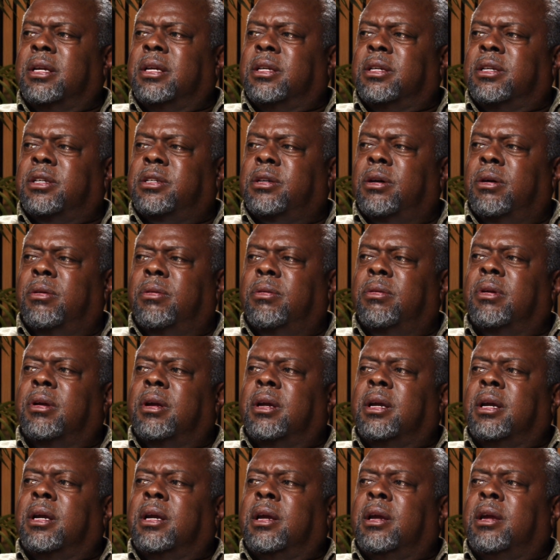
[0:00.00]
So
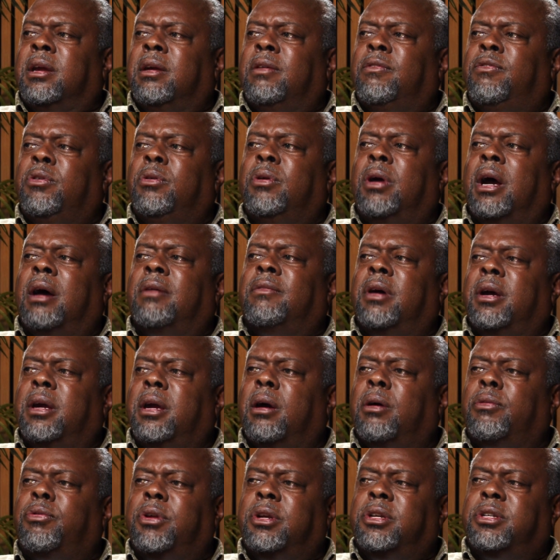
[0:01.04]
if you have a
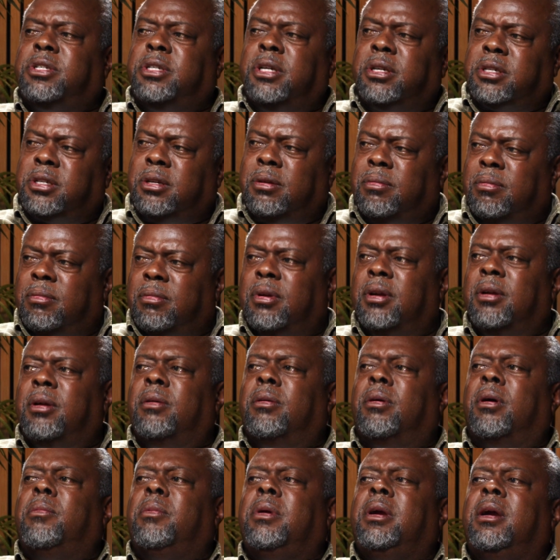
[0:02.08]
healthy system,
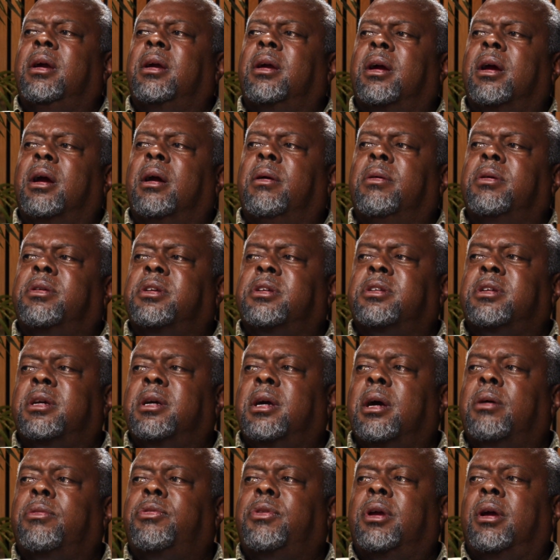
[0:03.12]
what we encourage is a
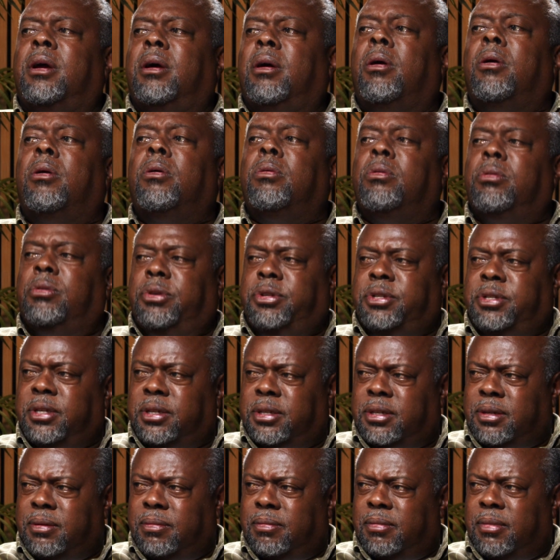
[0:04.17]
healthy whole
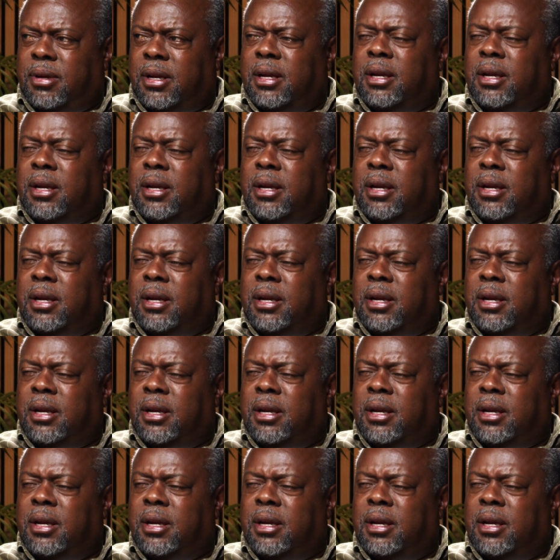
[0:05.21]
system.